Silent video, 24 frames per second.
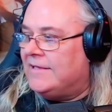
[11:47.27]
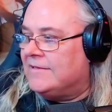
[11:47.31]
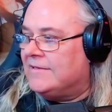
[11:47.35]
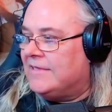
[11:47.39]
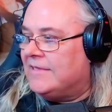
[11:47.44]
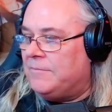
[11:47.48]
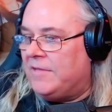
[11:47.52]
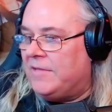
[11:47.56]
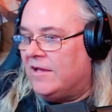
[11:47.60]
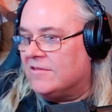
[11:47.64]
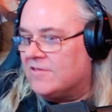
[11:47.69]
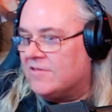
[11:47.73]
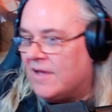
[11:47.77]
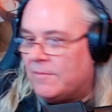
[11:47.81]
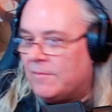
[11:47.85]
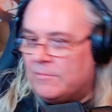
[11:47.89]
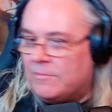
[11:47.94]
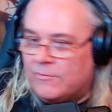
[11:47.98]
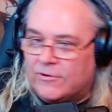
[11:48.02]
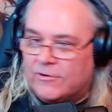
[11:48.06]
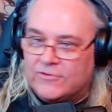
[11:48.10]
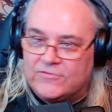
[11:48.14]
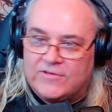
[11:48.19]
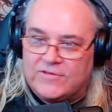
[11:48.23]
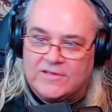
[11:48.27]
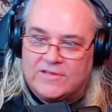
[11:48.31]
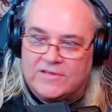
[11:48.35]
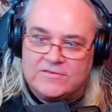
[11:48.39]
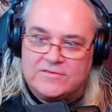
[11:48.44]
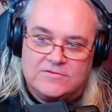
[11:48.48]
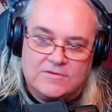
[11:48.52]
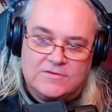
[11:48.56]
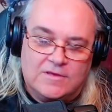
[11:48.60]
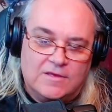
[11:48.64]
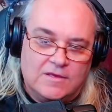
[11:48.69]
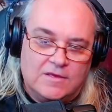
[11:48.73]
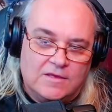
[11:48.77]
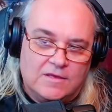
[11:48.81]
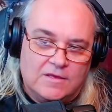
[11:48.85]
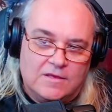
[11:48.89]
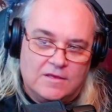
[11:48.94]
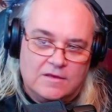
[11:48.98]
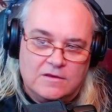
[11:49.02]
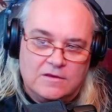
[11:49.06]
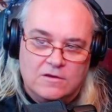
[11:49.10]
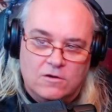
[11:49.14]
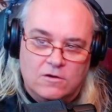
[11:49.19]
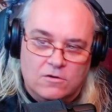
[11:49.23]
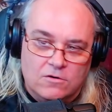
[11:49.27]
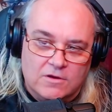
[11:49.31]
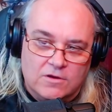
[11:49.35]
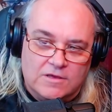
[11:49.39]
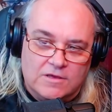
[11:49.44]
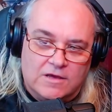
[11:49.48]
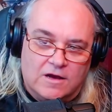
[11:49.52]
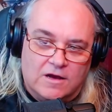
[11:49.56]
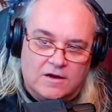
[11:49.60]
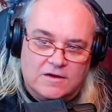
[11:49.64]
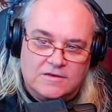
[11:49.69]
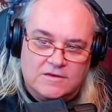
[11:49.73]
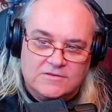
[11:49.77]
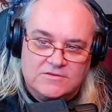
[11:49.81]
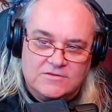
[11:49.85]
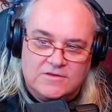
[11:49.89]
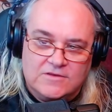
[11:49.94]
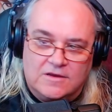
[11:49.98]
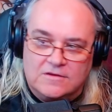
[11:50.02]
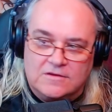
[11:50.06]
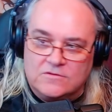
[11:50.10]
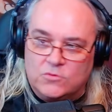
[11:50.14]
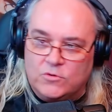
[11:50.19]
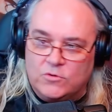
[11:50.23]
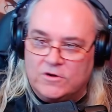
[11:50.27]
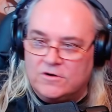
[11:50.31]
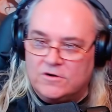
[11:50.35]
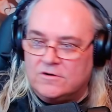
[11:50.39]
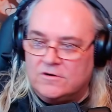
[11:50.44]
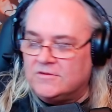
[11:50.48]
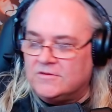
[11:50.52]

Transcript: Keep me on top of Morissette's going ons on Twitter.